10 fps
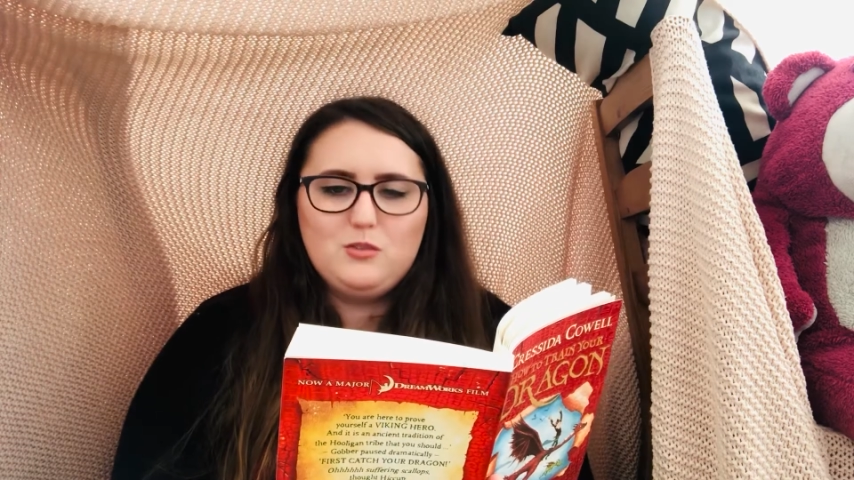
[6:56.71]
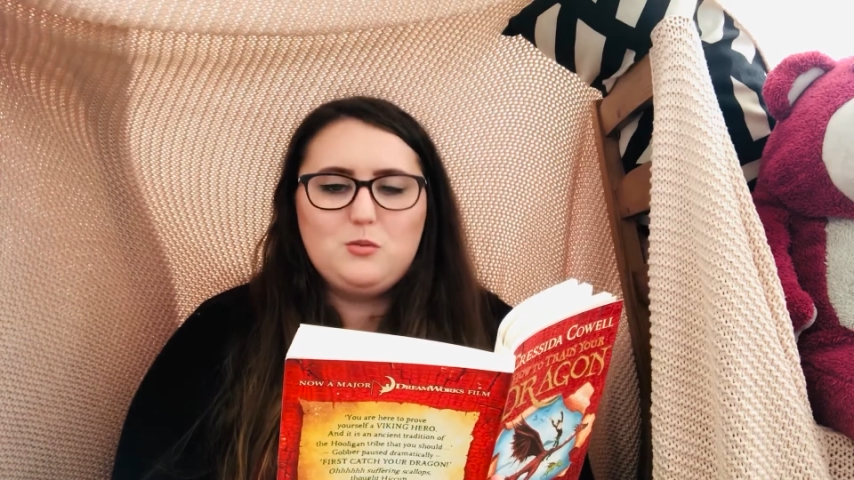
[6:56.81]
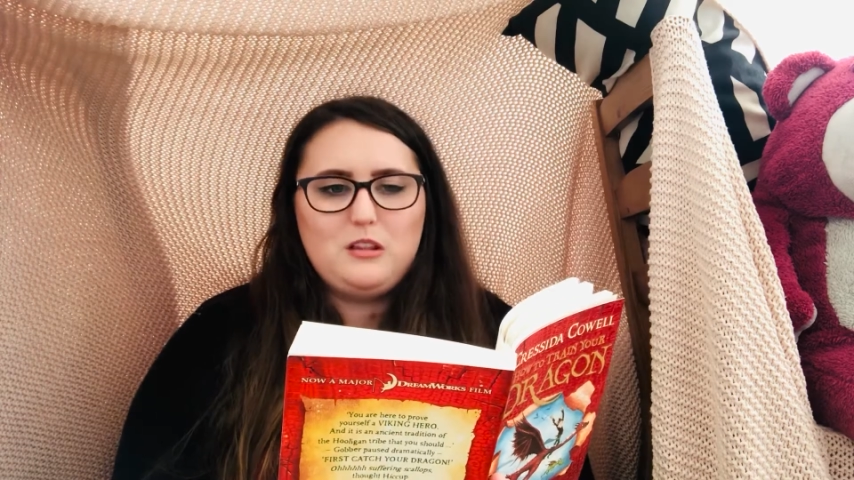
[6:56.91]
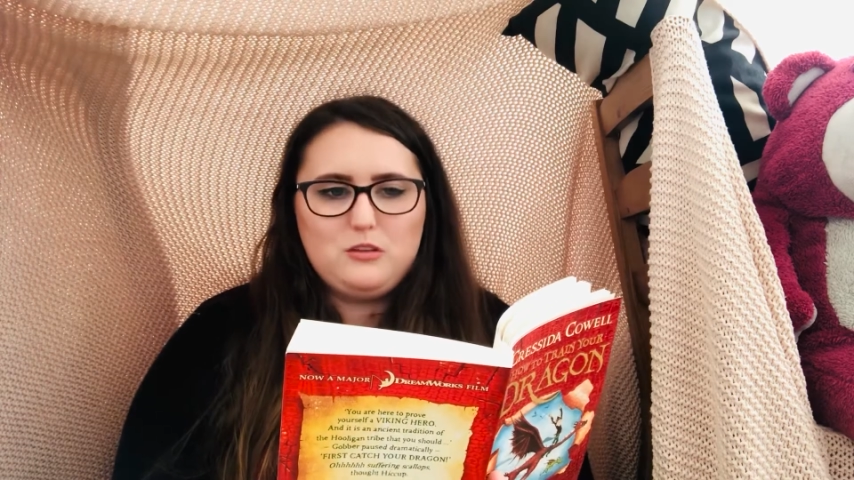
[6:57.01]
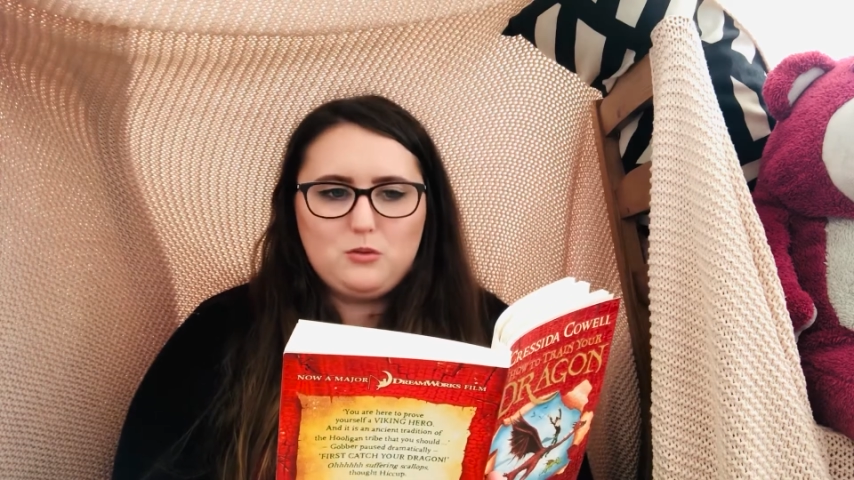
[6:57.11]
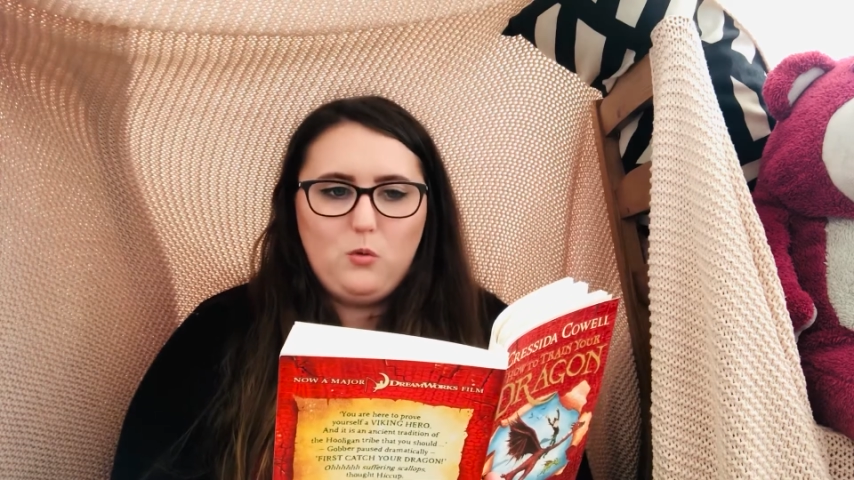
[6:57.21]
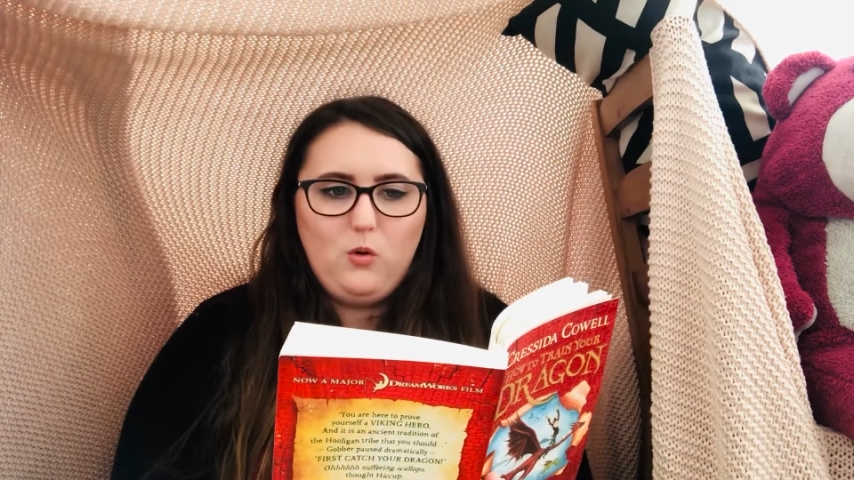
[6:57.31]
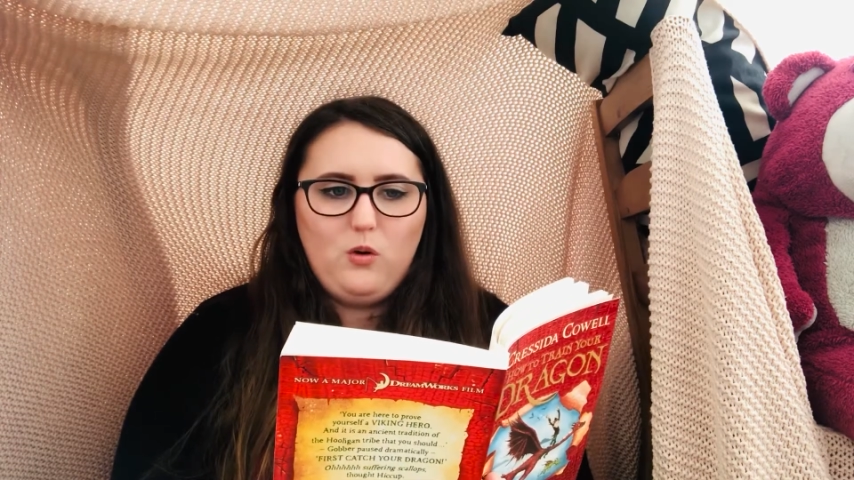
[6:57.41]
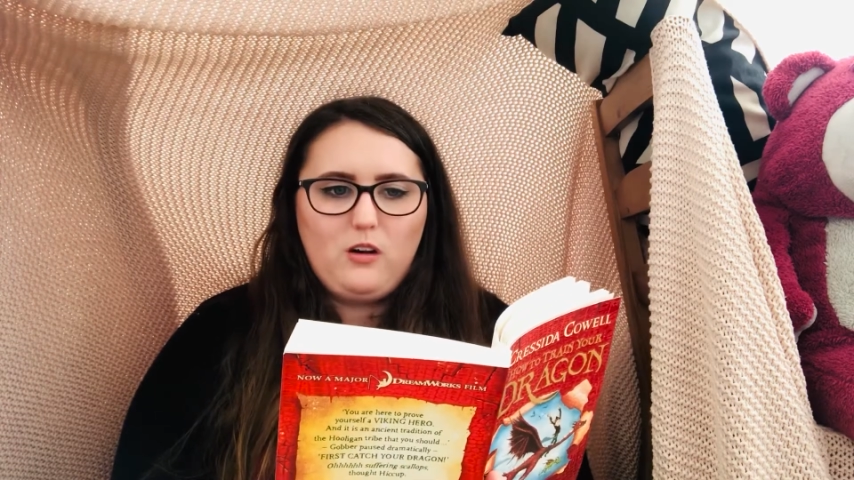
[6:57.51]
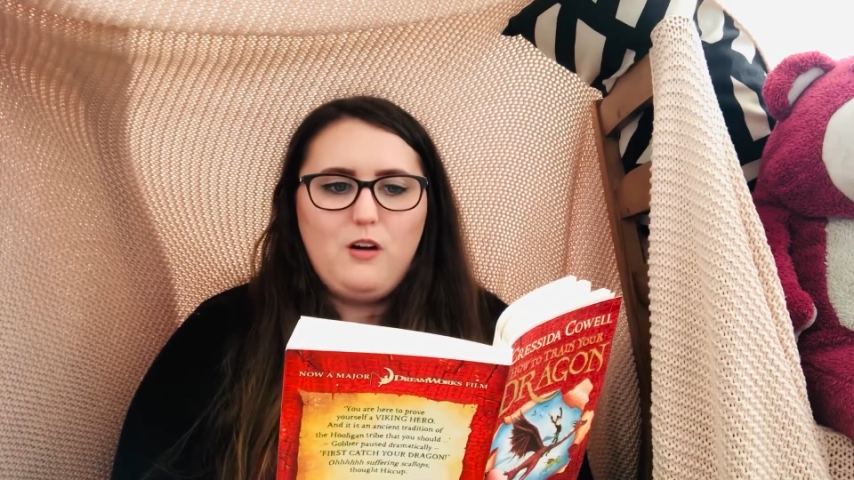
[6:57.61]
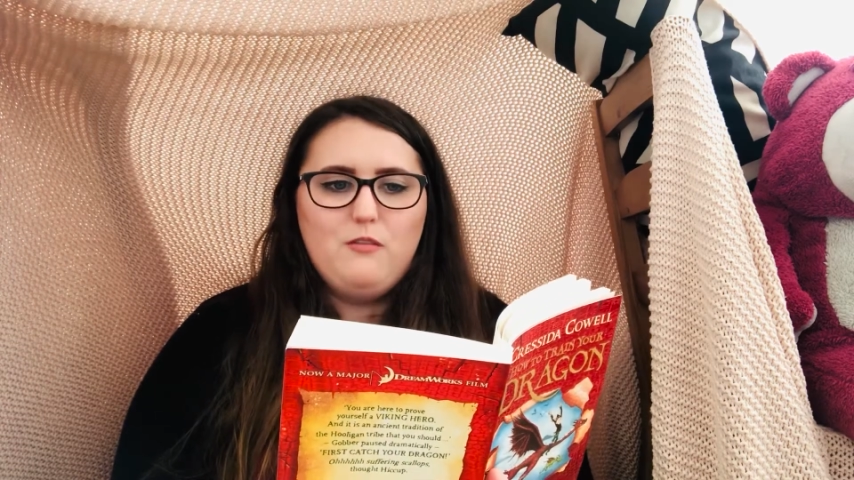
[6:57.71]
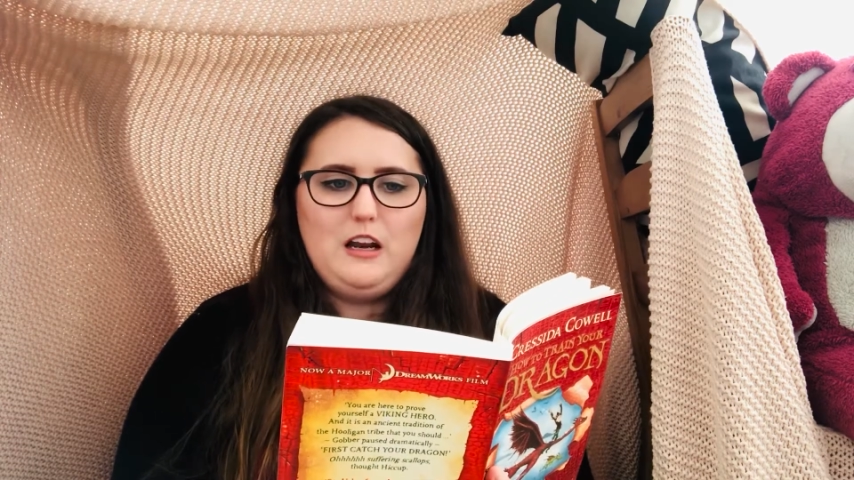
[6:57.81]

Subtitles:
with a squawk of